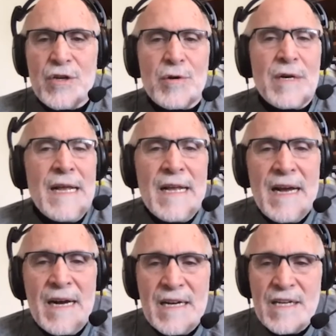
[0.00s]

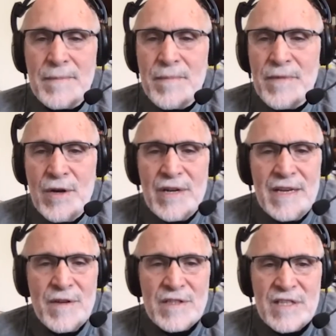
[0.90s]

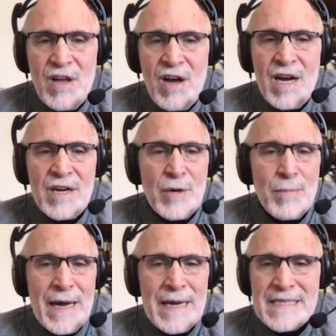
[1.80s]
If it's long, your
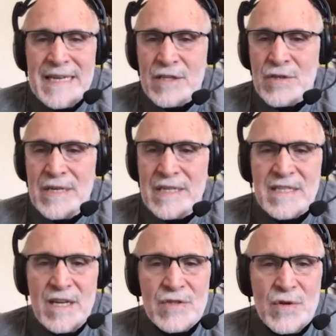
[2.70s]
body's not turning
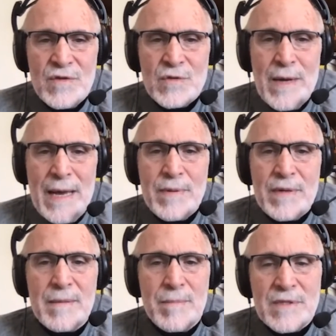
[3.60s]
cells over as
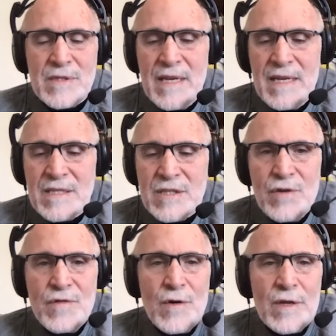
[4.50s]
rapidly, and
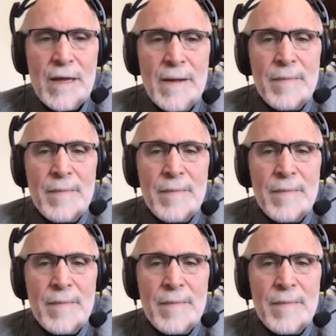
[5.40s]
so forth.